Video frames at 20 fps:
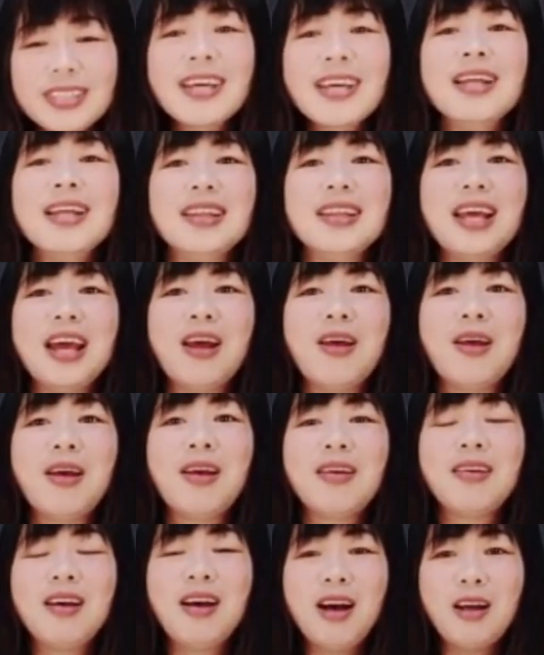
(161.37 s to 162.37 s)
there
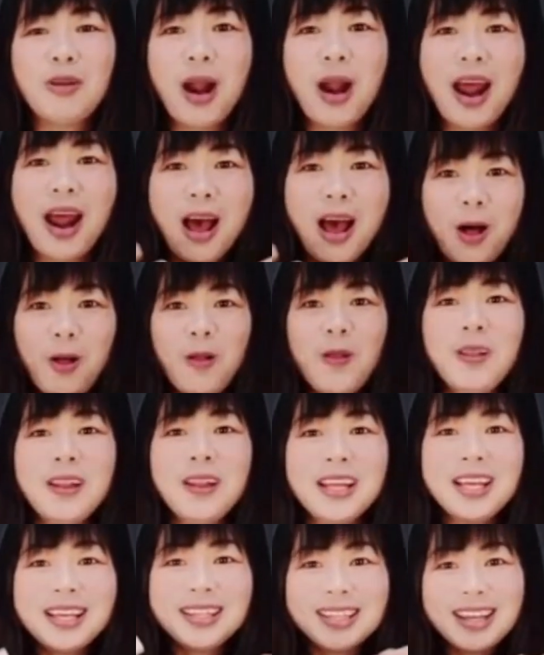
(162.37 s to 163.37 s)
are only
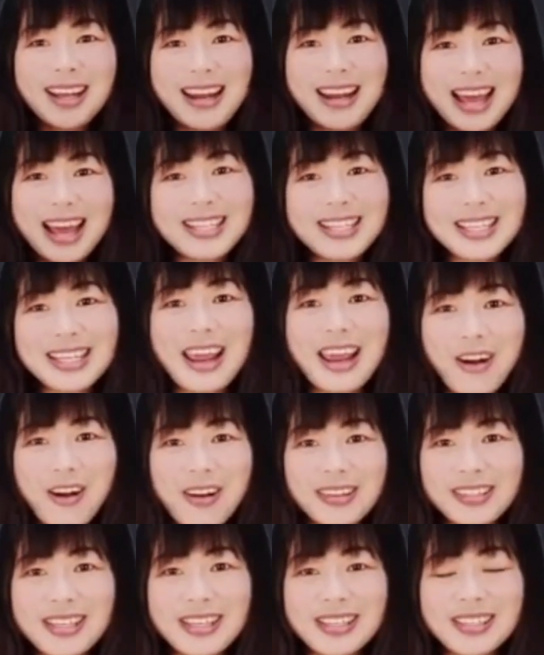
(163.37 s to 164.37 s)
the Latin
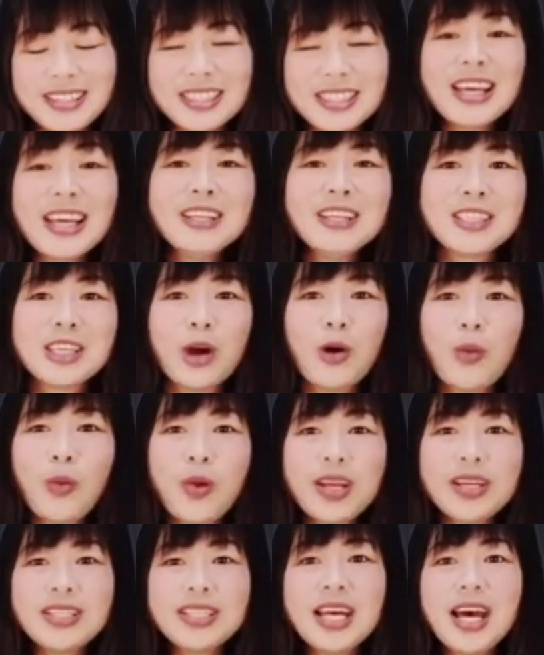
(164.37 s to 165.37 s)
characters. So we
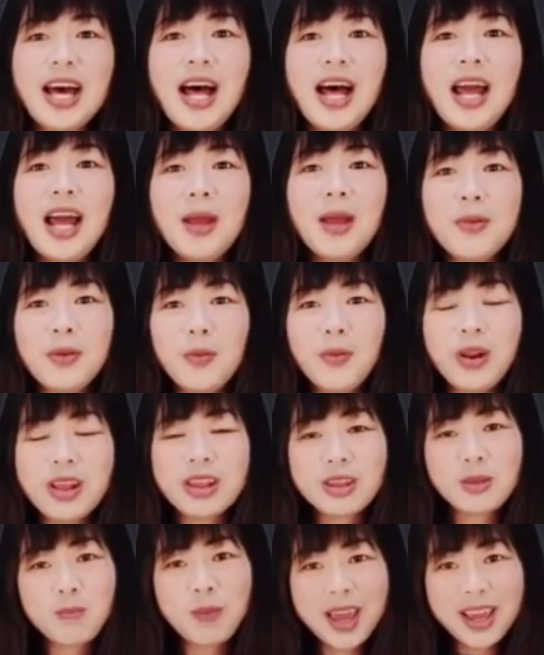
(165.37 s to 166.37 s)
type with
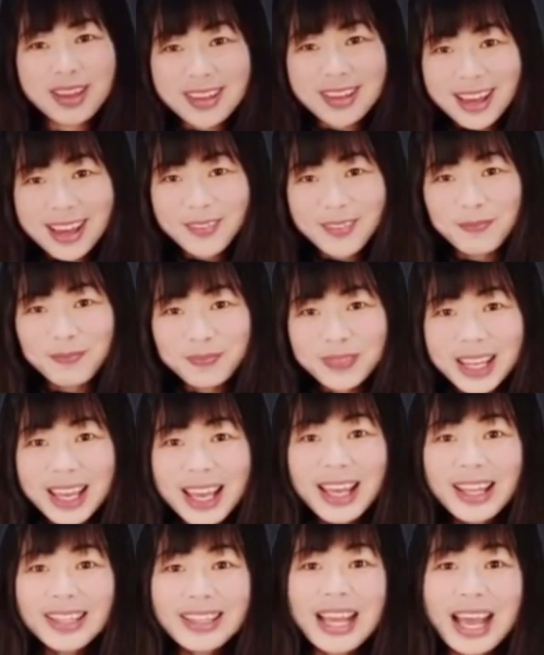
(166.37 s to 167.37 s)
pinyin.
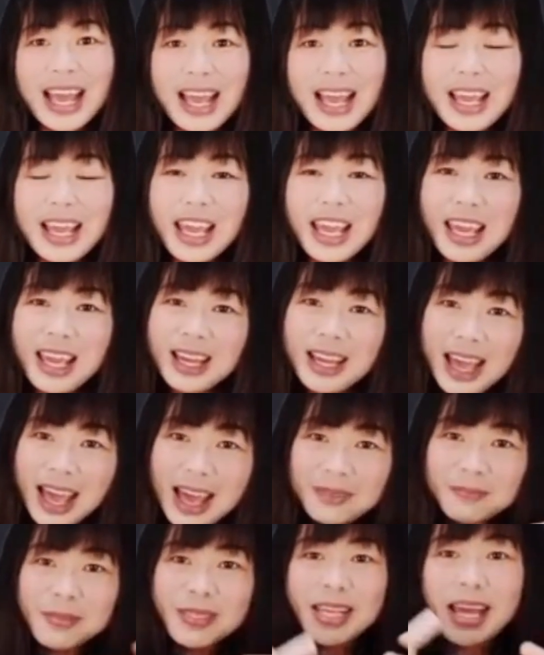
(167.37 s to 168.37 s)
Then it comes
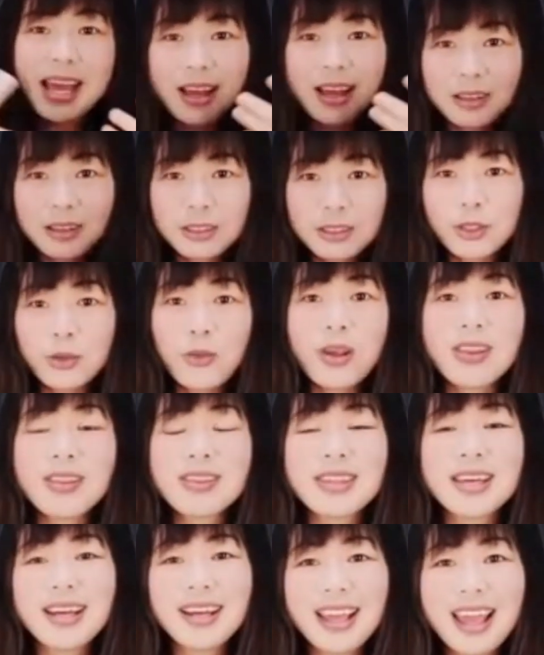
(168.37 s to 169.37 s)
out with the
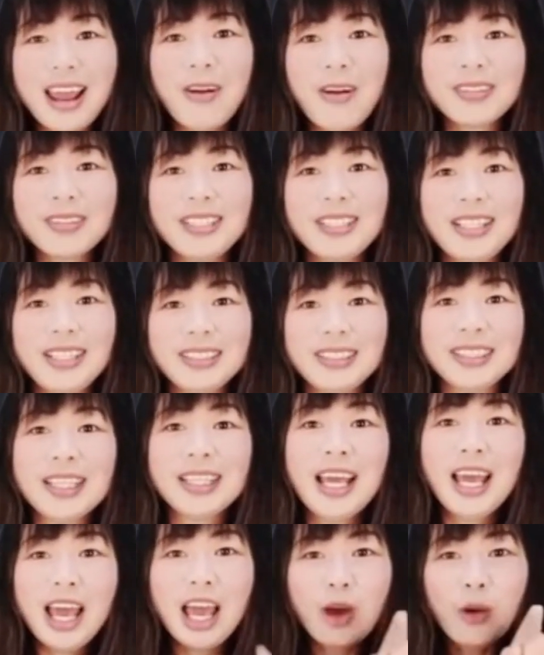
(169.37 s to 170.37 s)
characters.
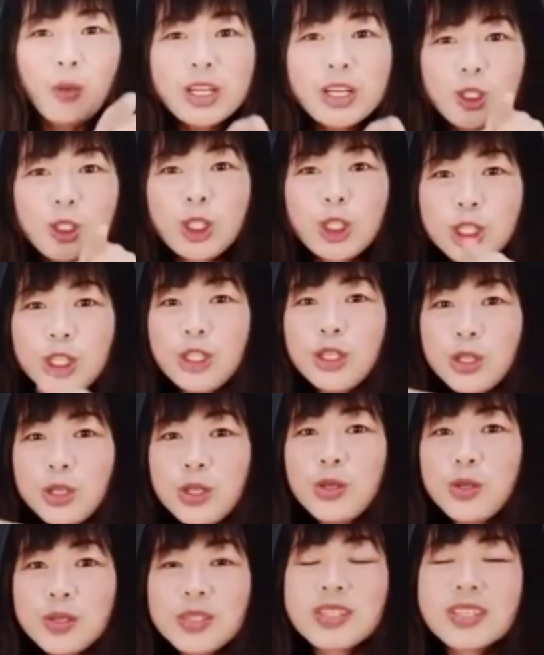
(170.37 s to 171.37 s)
And we choose
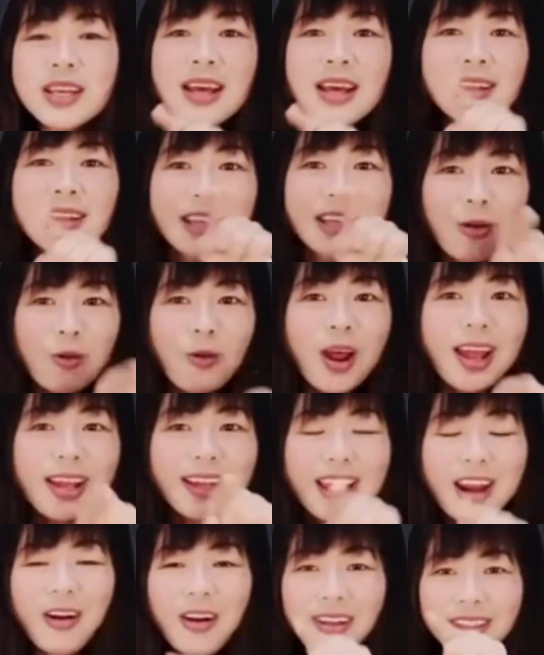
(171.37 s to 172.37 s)
the right
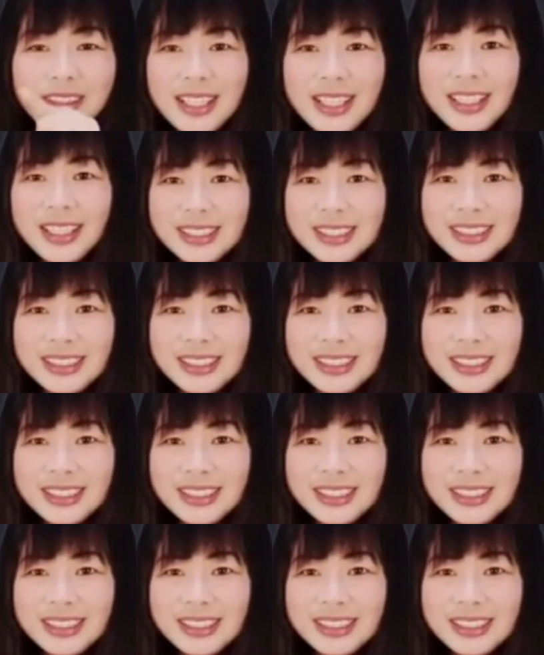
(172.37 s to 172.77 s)
characters.